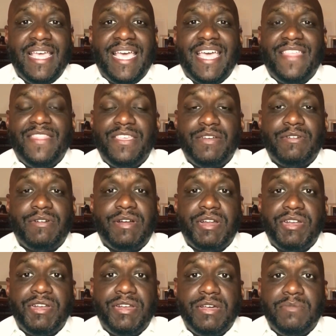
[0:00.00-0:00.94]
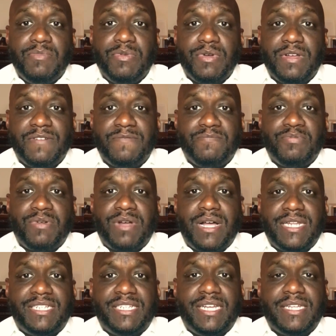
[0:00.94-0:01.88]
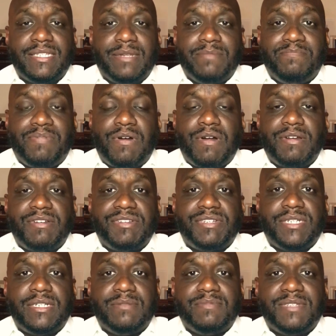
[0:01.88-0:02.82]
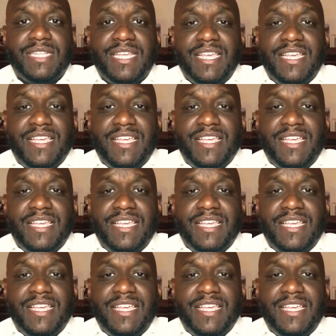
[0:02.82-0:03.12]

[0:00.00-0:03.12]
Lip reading: And there are a number of projects and partnerships